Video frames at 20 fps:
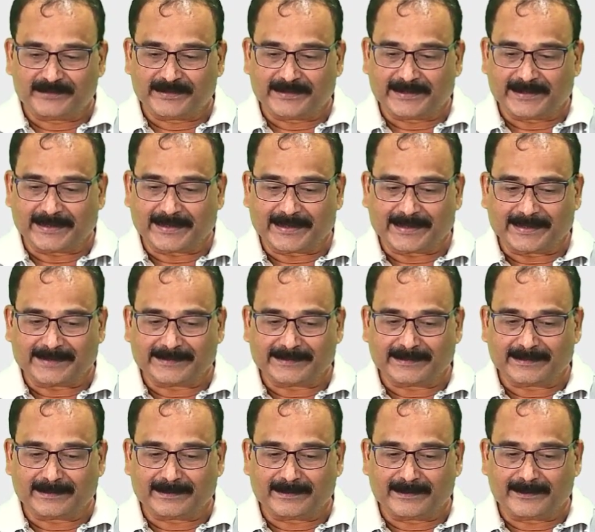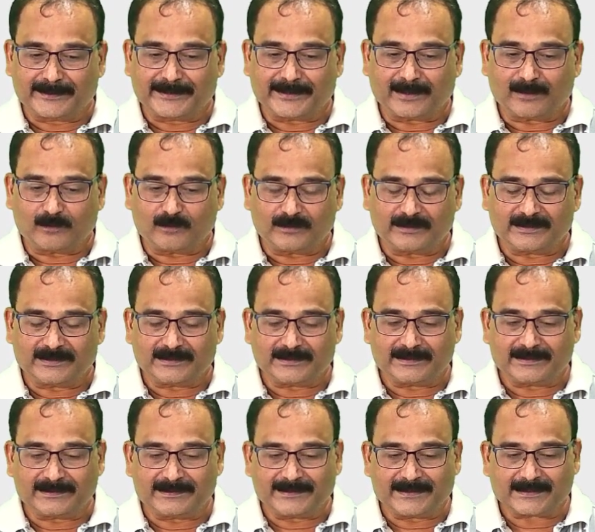and now in
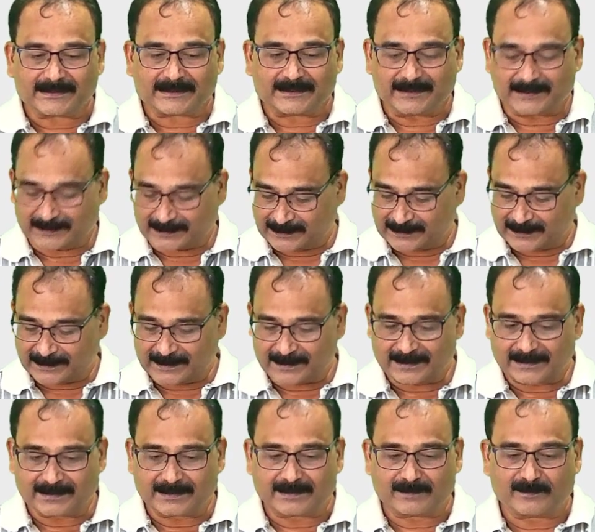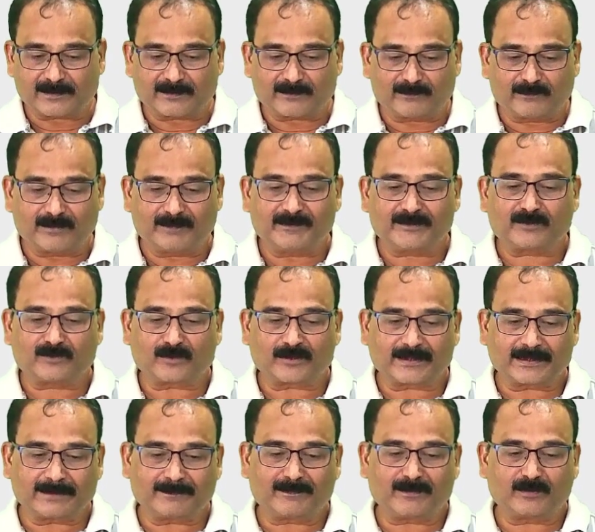the next lecture we'll be
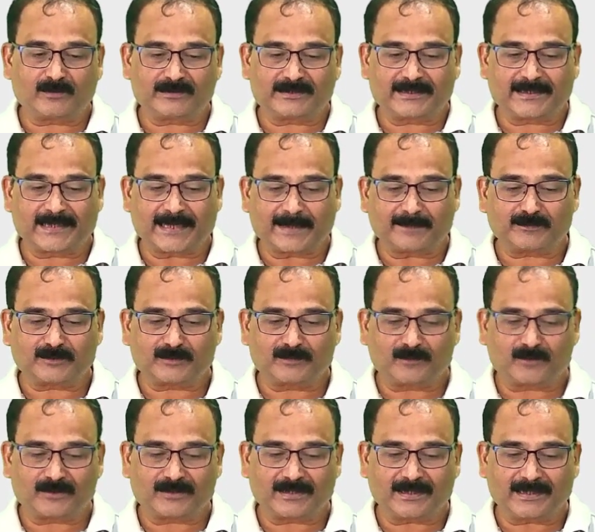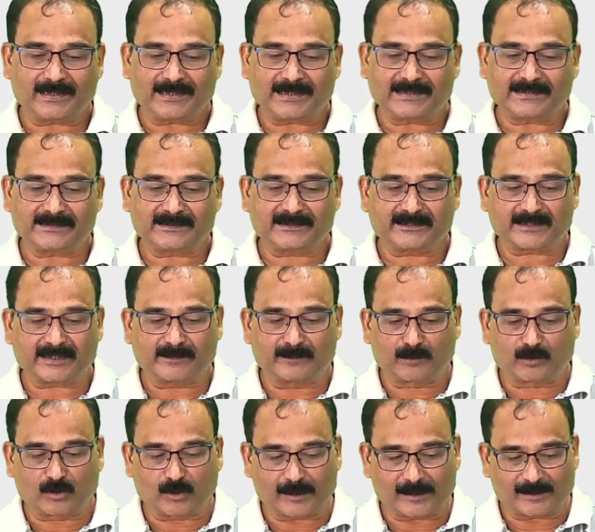talking about the gaps model and
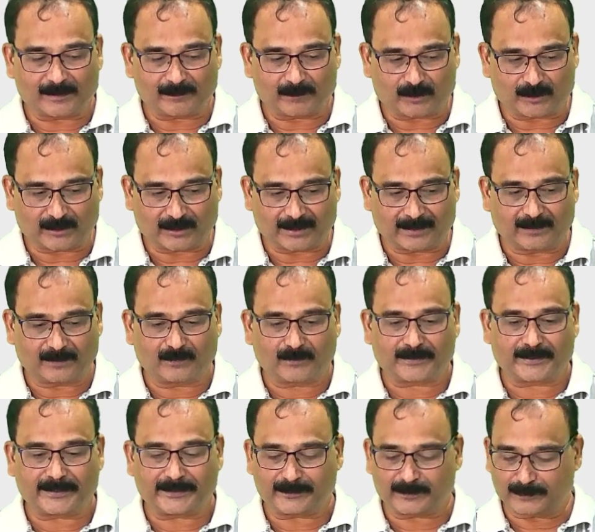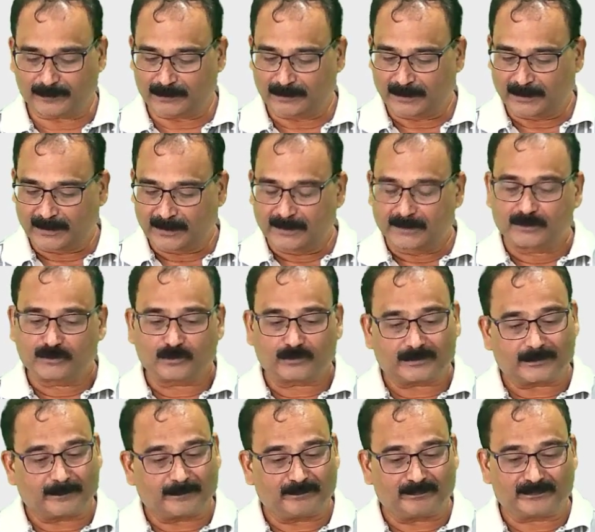Serbuquel model. Okay, so
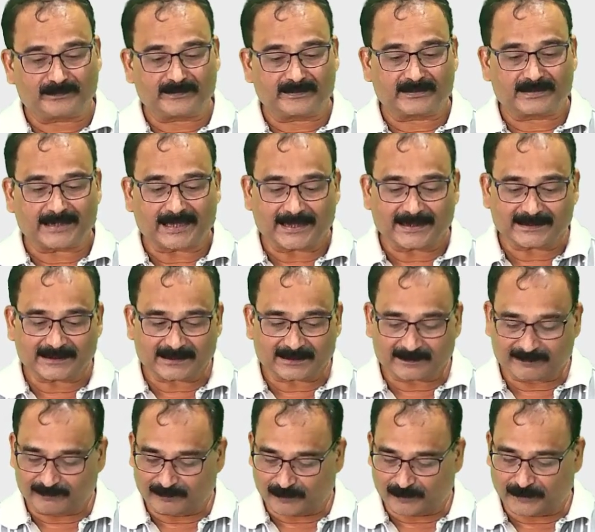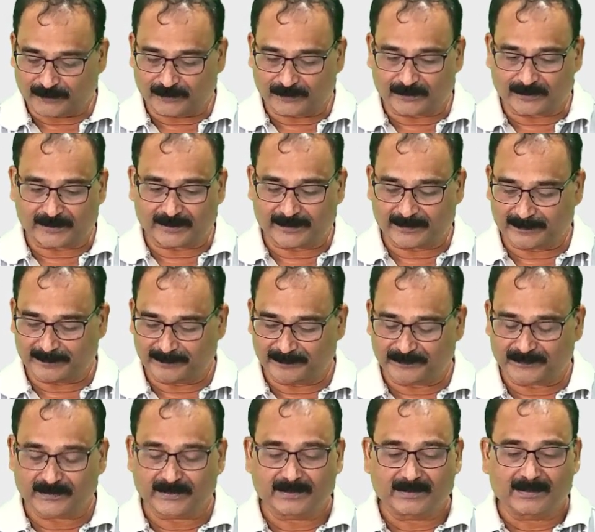thanks for your
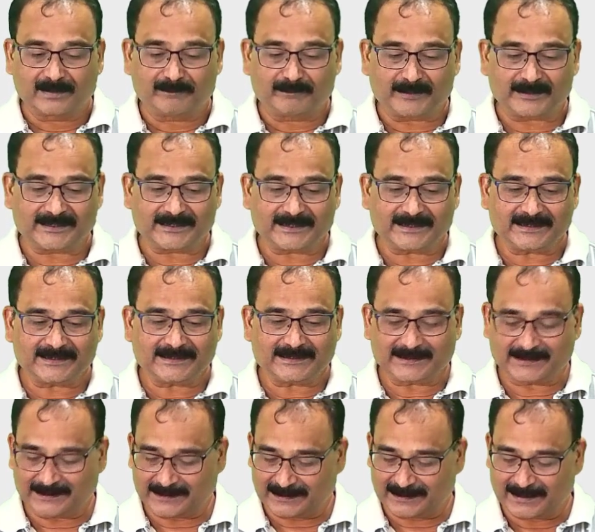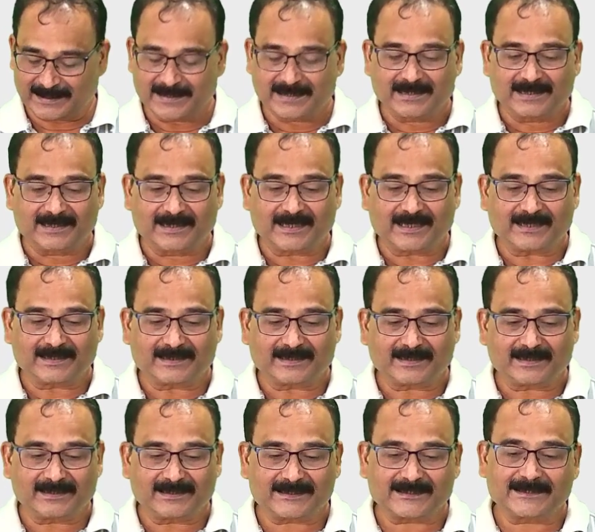presence and
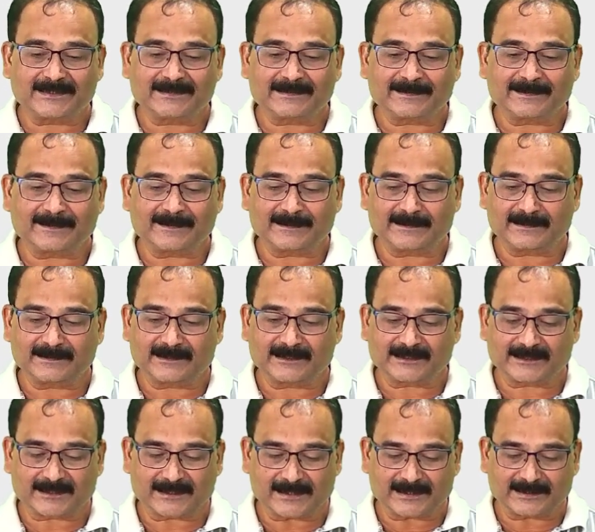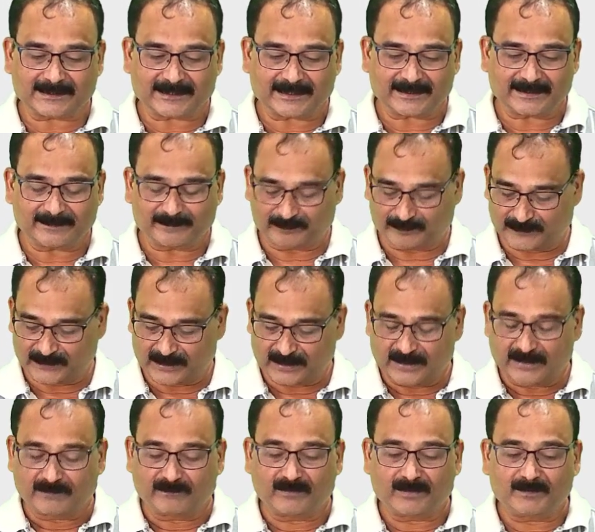listening to this lecture.
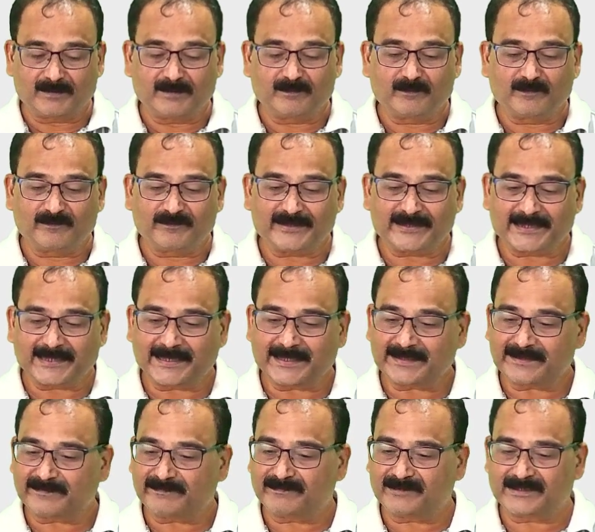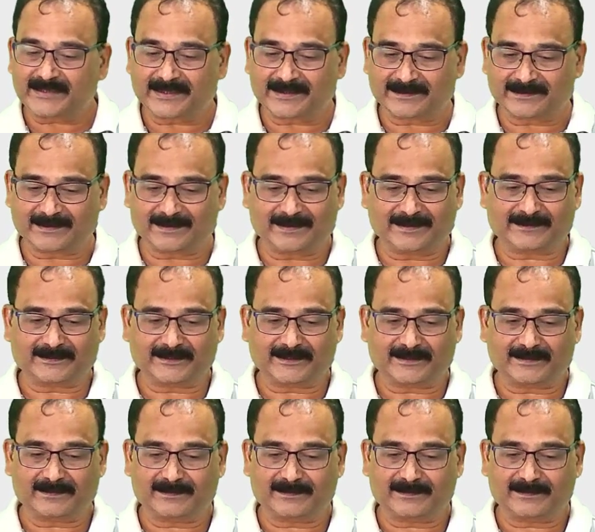We'll be moving ahead with another lecture.